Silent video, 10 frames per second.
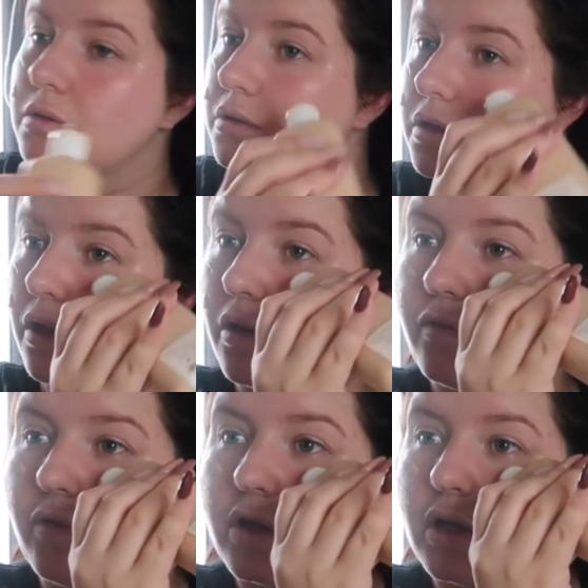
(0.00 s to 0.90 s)
just because I
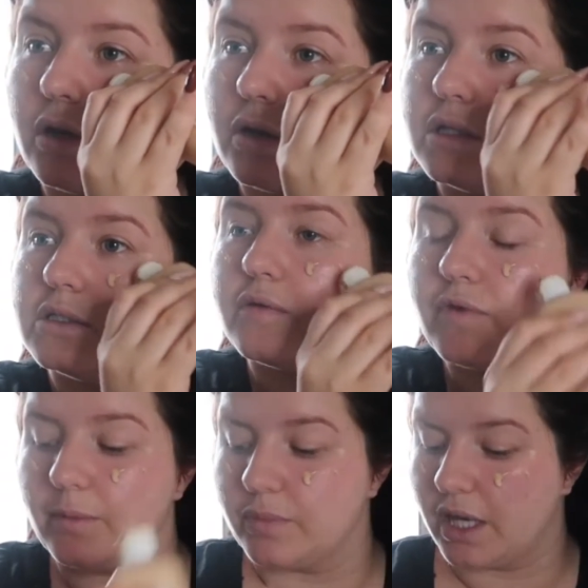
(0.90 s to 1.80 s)
find it a lot easier for
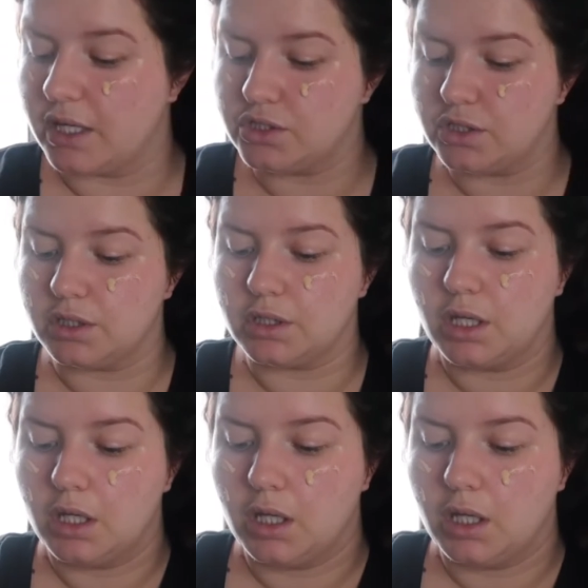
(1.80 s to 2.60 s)
application,